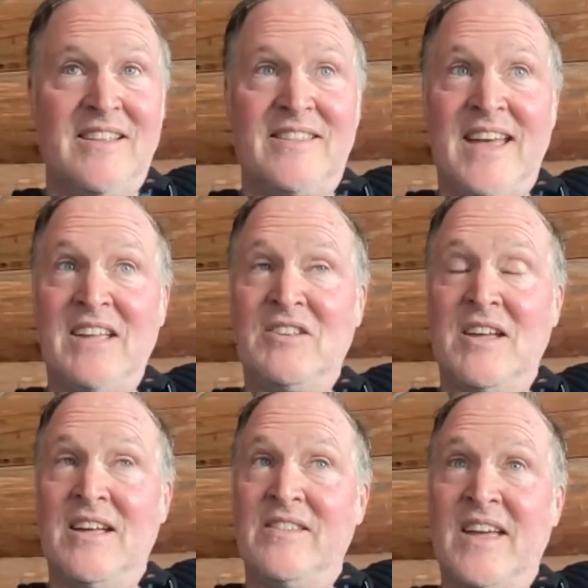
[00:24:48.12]
that's
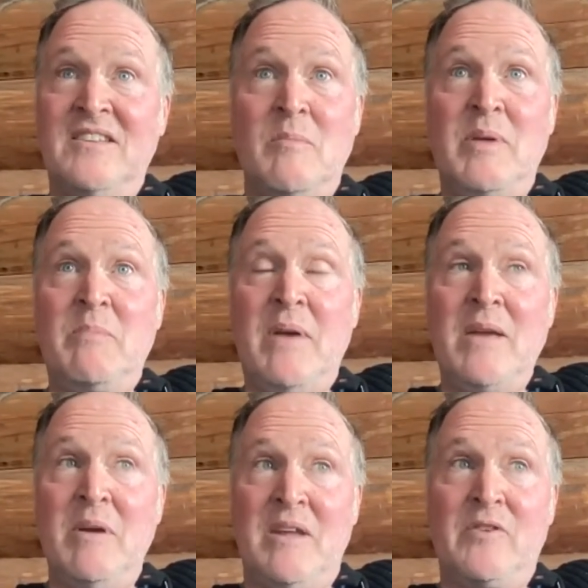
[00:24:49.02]
a big
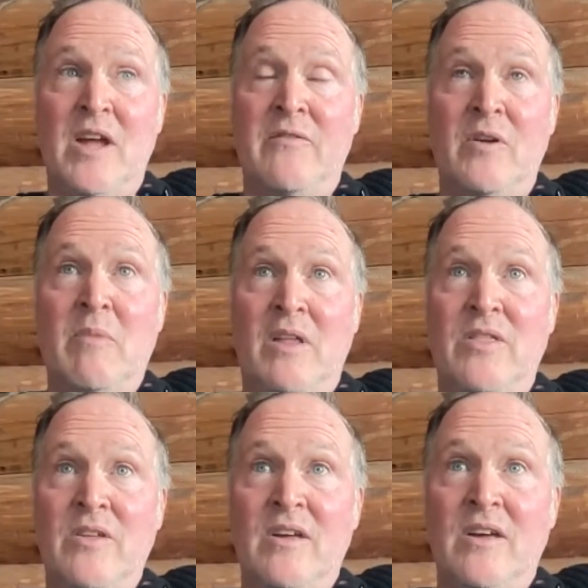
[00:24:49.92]
payment every month.
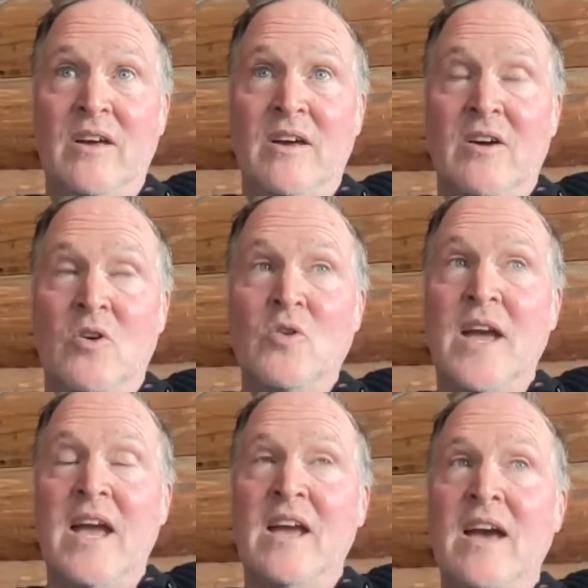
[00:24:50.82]

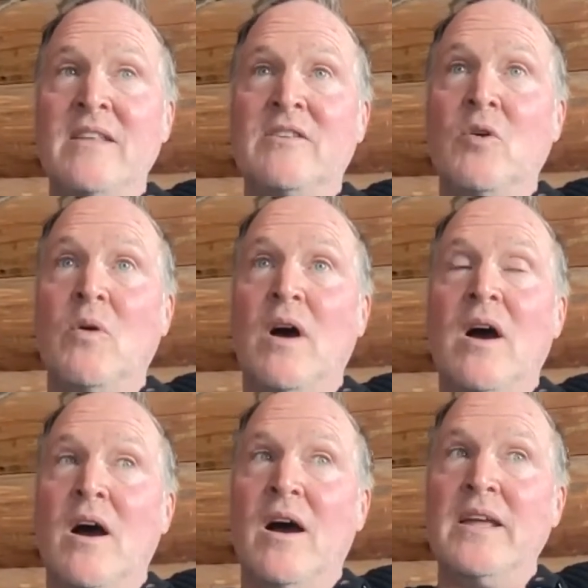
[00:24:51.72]
Okay. And so
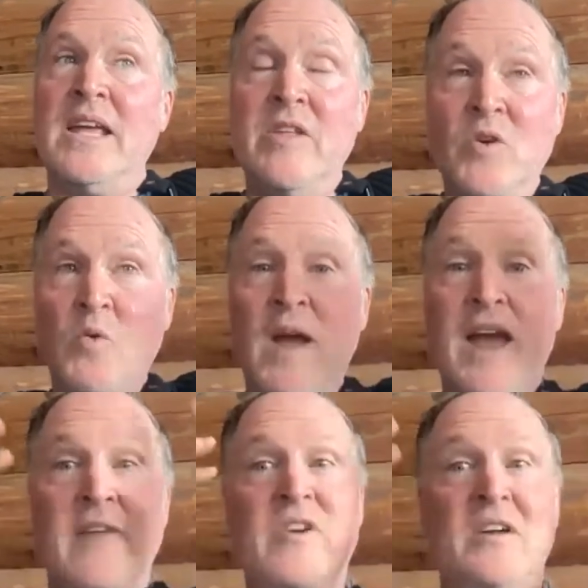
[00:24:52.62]
either way,
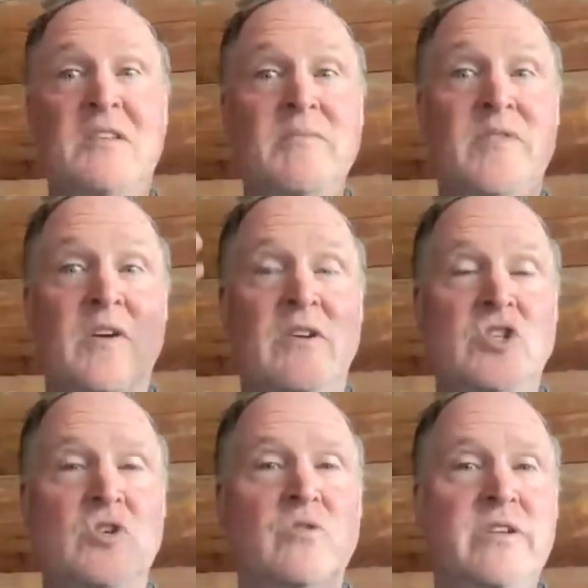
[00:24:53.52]
I've got some fear
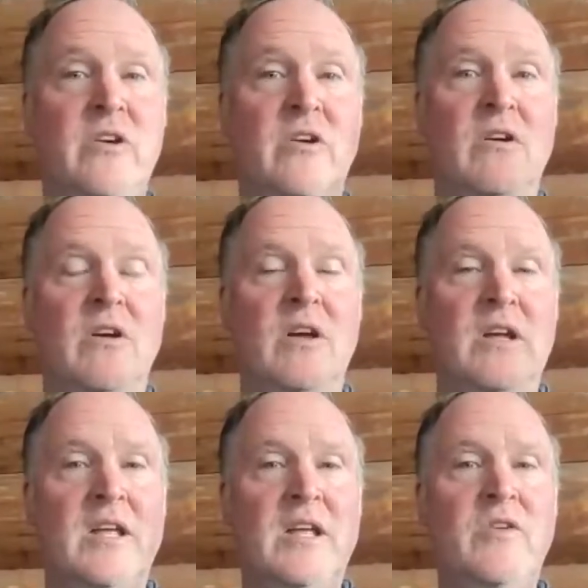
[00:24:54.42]
issues here.
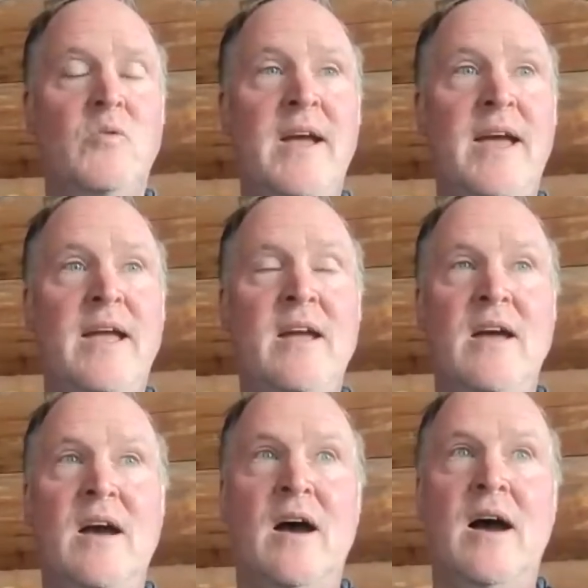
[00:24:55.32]
Either way,
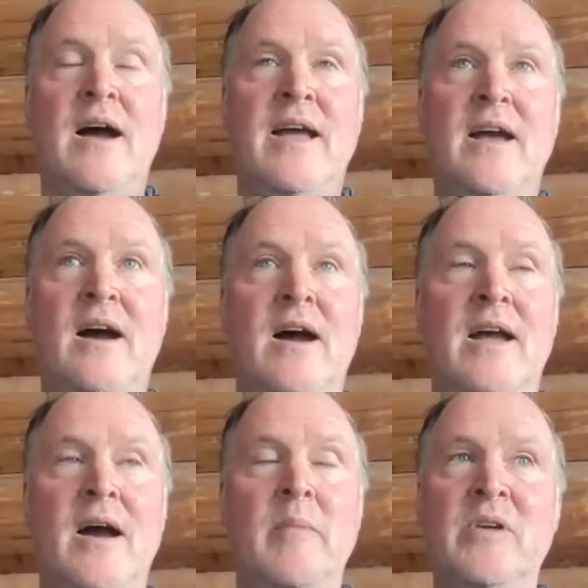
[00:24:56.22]

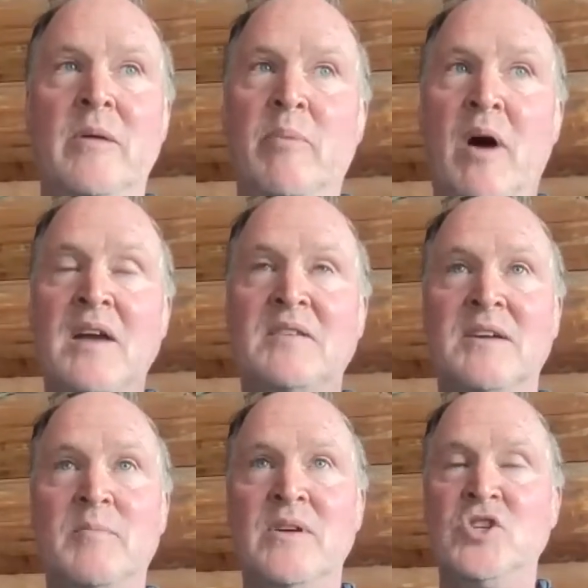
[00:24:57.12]
I'm going to buy
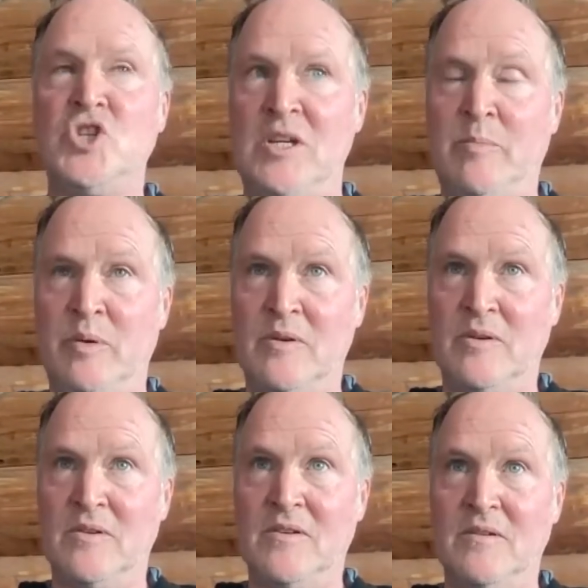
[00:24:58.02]
something cheap
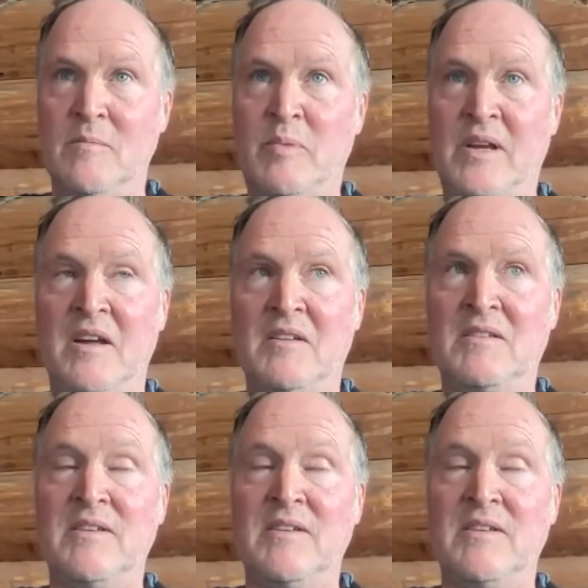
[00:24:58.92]
because